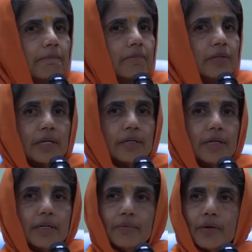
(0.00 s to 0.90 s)

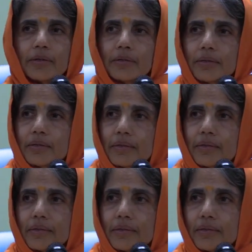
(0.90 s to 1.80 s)
Generally what?
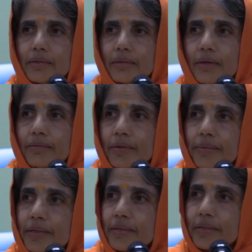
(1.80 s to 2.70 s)

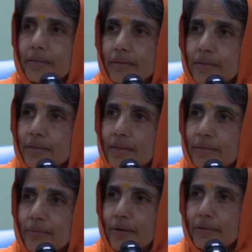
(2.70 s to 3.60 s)
Everybody is interested
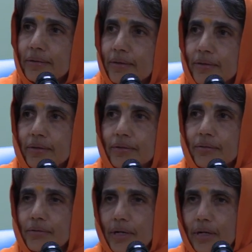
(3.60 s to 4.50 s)
in what?
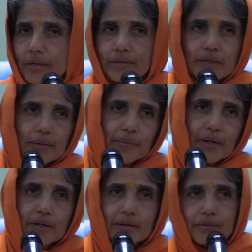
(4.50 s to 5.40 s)
Yoga
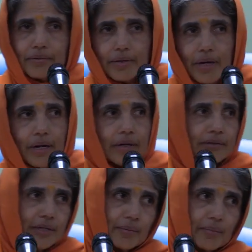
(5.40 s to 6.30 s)
kshema. Yoga
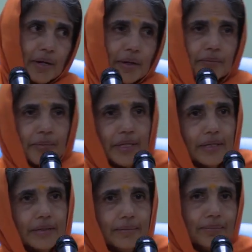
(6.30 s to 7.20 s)
kshema.
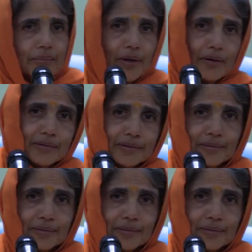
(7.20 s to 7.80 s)
Ping pong.